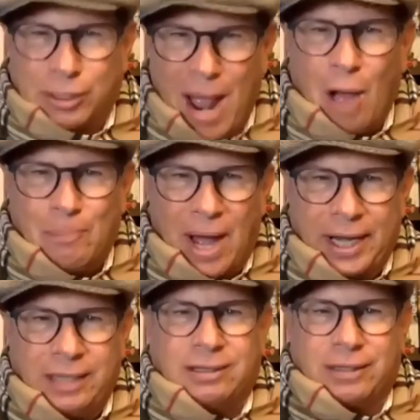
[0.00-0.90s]
Help,
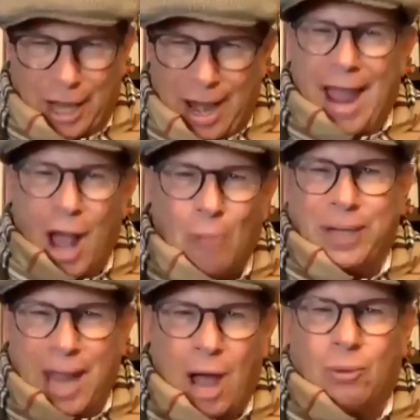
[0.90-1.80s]
buddy. Can I help
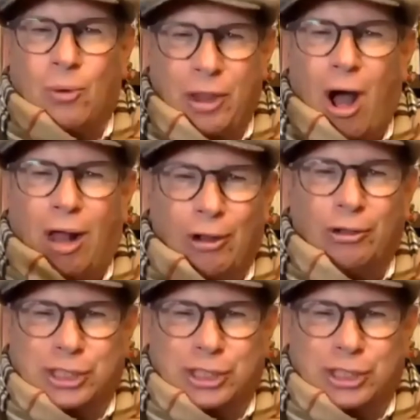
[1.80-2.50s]
you out with all those